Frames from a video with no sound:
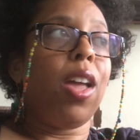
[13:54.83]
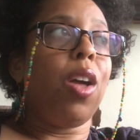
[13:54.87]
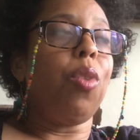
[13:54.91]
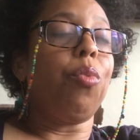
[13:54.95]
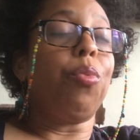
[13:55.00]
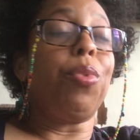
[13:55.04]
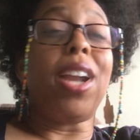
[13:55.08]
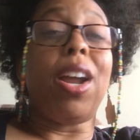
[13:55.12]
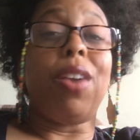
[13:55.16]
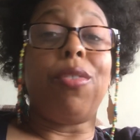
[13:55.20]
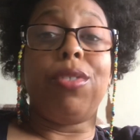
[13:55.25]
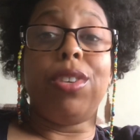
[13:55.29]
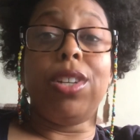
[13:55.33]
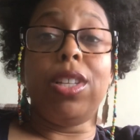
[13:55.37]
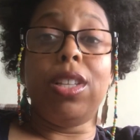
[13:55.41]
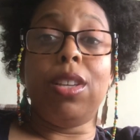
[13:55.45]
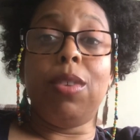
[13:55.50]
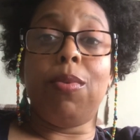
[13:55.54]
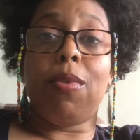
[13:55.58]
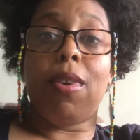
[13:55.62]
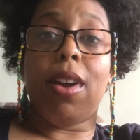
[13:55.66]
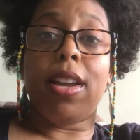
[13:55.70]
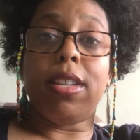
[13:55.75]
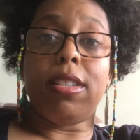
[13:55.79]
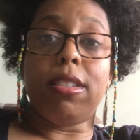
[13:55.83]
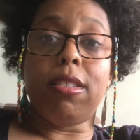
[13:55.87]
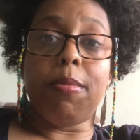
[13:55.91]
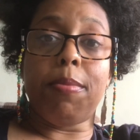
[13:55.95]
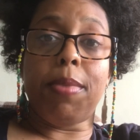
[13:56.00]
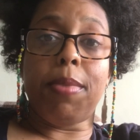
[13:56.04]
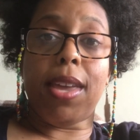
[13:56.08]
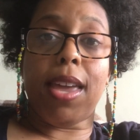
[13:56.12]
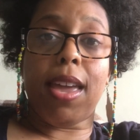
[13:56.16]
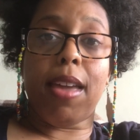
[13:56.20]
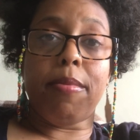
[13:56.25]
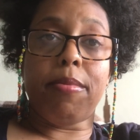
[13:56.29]
What I really want is to
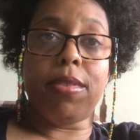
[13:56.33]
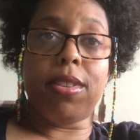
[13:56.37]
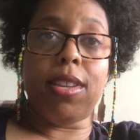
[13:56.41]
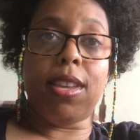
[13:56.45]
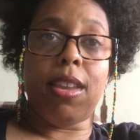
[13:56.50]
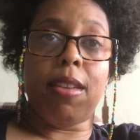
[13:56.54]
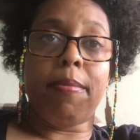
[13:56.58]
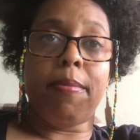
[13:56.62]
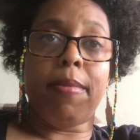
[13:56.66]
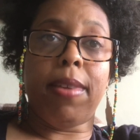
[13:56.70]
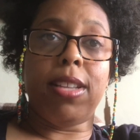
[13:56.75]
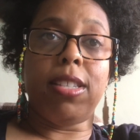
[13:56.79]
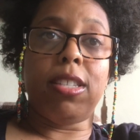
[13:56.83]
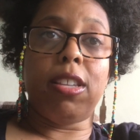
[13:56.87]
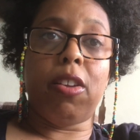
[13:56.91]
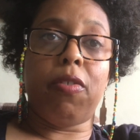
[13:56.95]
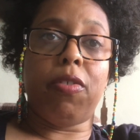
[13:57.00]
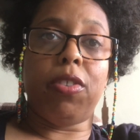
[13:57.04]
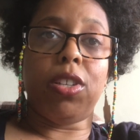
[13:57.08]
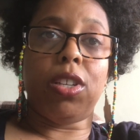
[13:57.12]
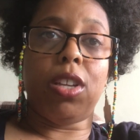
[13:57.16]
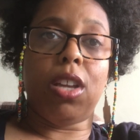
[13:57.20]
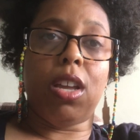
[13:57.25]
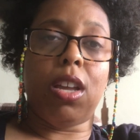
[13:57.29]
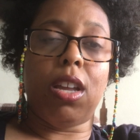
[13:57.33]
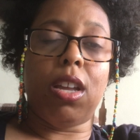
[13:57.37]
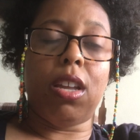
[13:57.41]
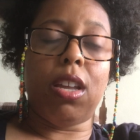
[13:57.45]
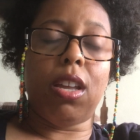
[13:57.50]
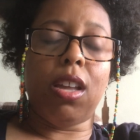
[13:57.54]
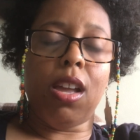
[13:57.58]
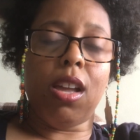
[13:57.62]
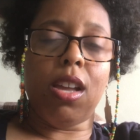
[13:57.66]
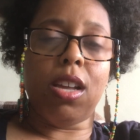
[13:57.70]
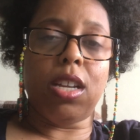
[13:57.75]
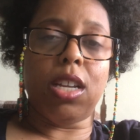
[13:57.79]
be able to get myself
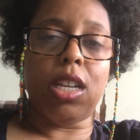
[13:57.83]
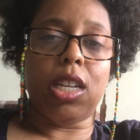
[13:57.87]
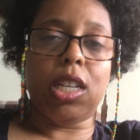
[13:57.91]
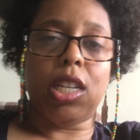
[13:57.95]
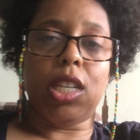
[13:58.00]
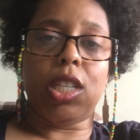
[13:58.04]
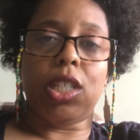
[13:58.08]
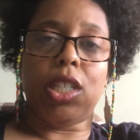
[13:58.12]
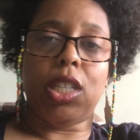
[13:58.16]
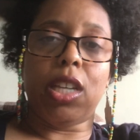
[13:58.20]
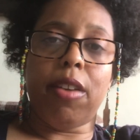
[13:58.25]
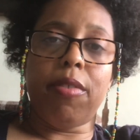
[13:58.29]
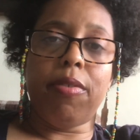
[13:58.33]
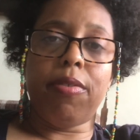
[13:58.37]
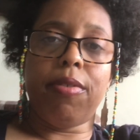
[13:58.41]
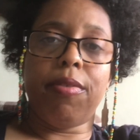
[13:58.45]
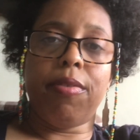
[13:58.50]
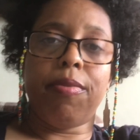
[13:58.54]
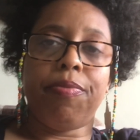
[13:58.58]
a chef.